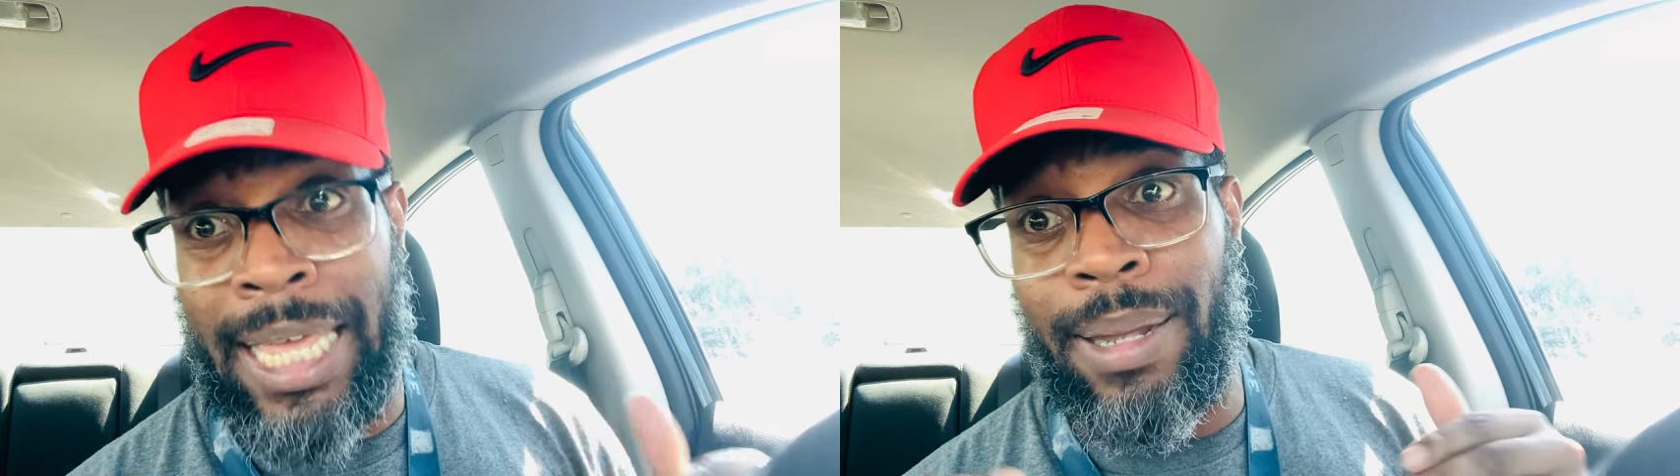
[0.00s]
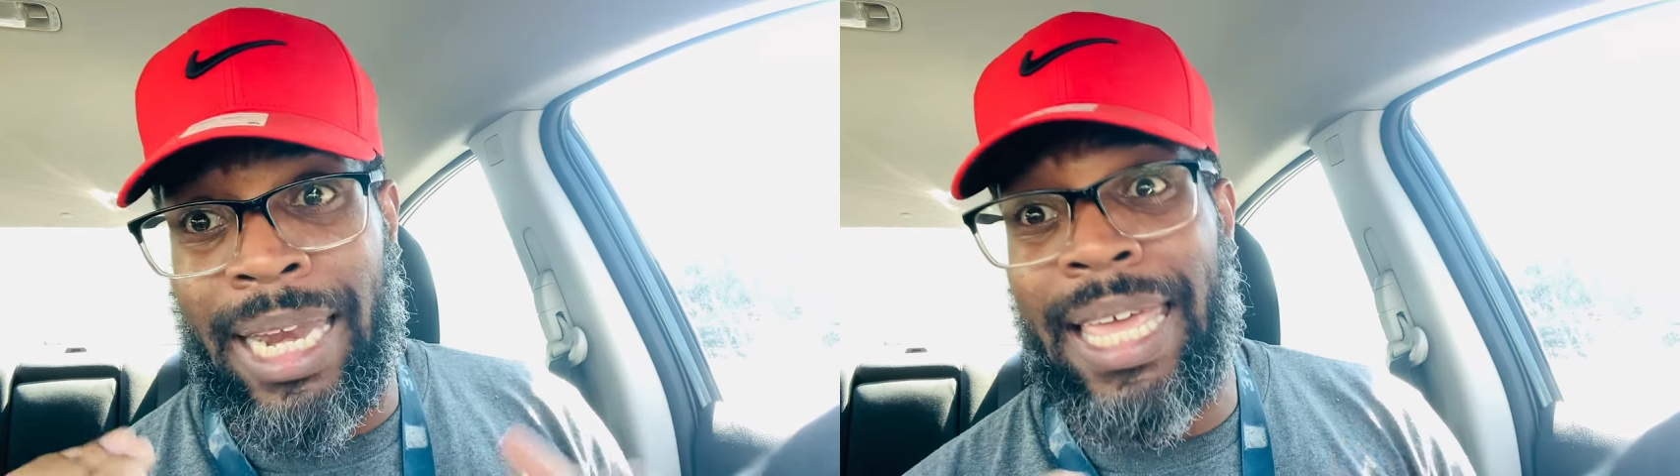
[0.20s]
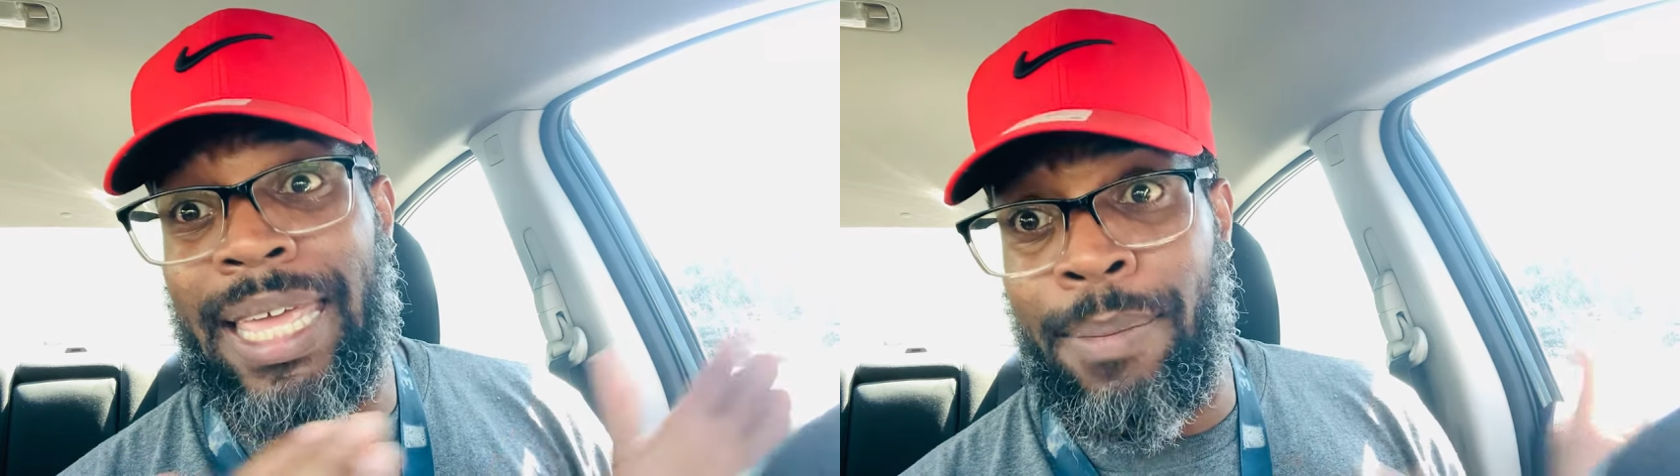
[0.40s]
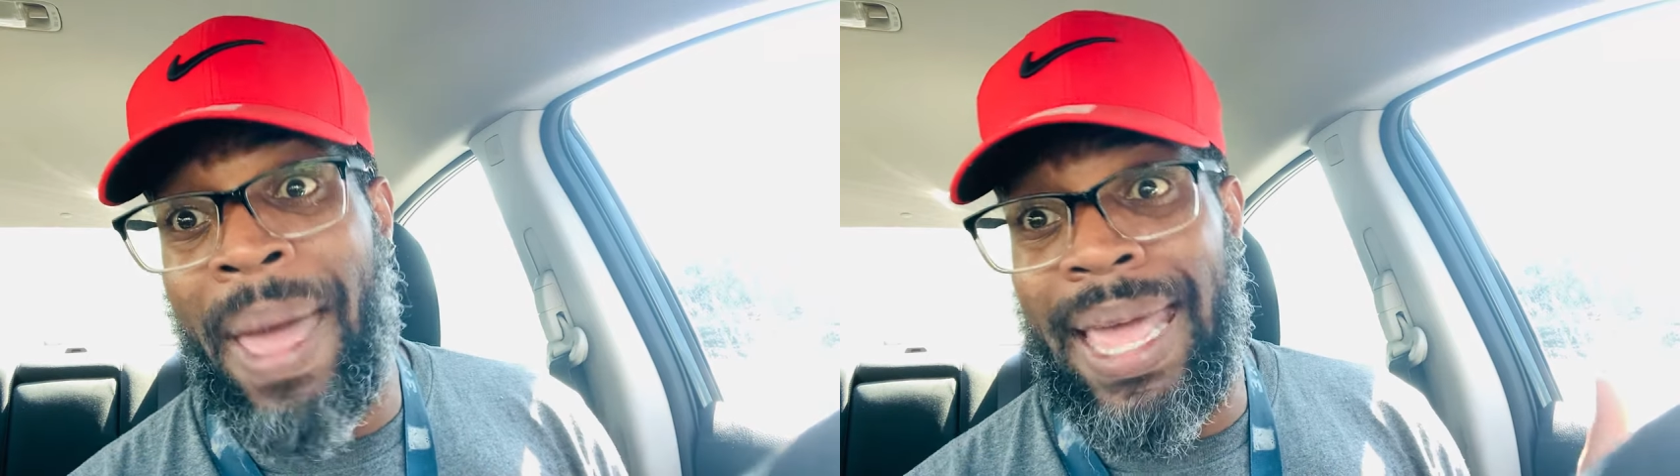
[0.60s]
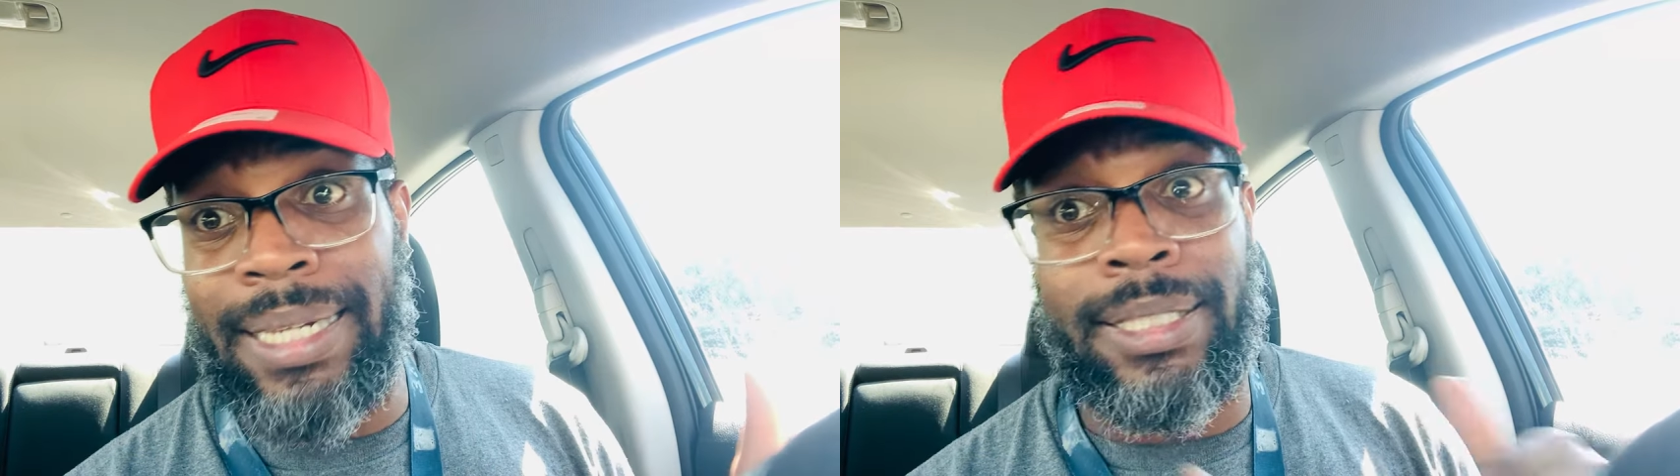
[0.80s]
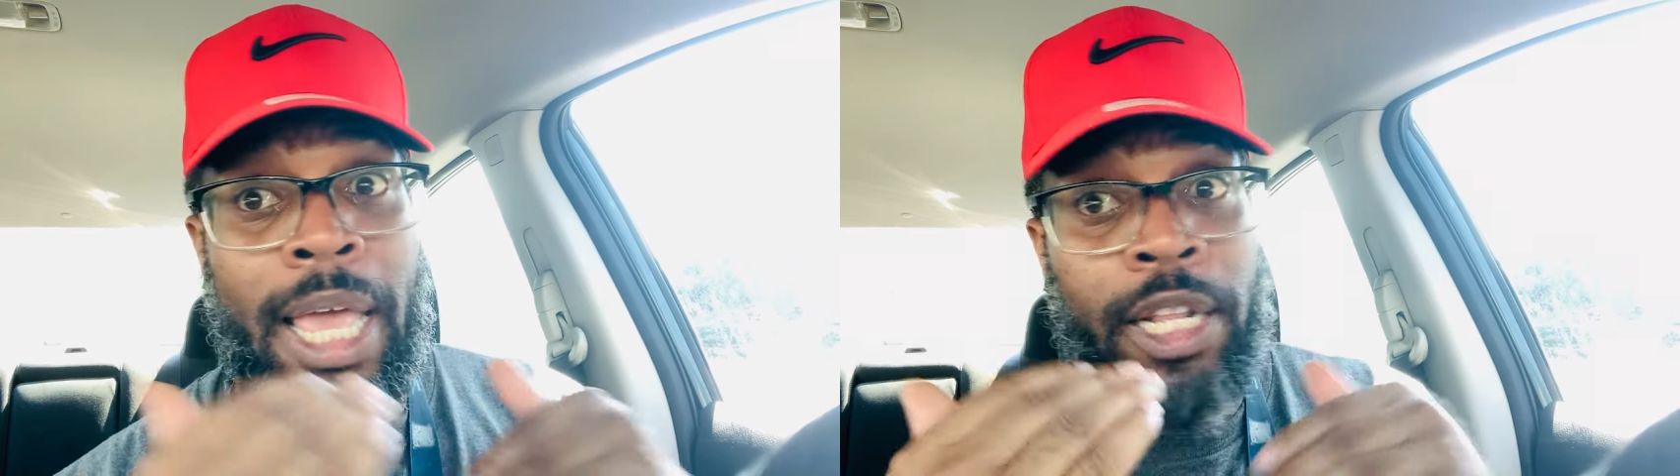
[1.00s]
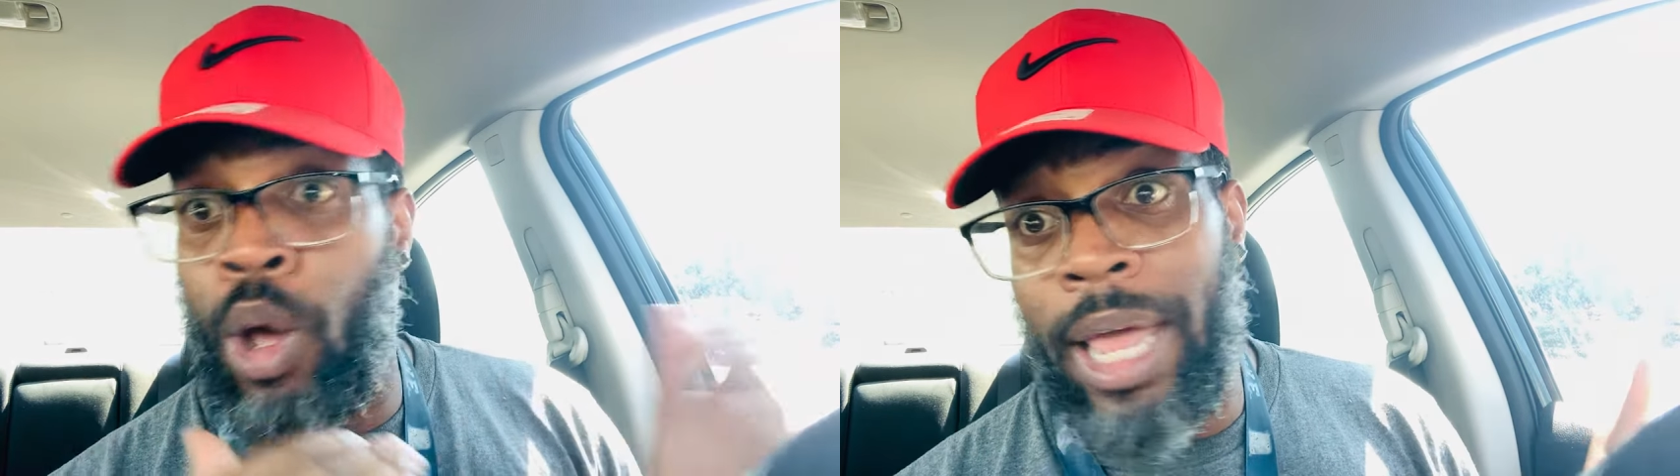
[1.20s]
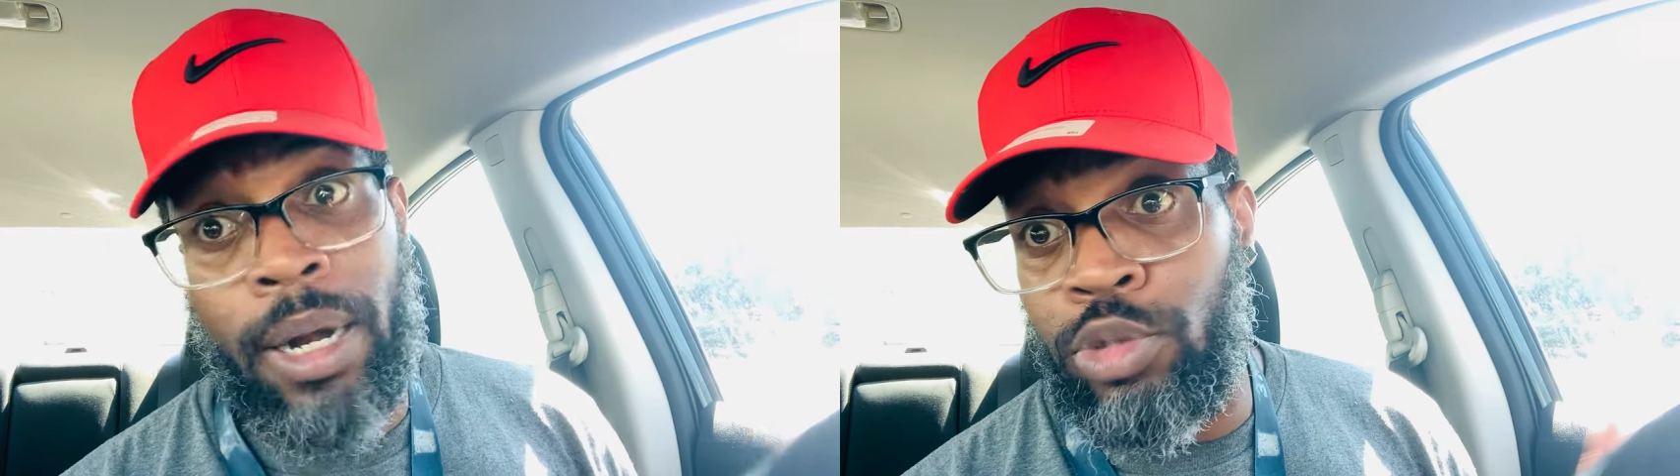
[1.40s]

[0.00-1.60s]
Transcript: league mates, don't let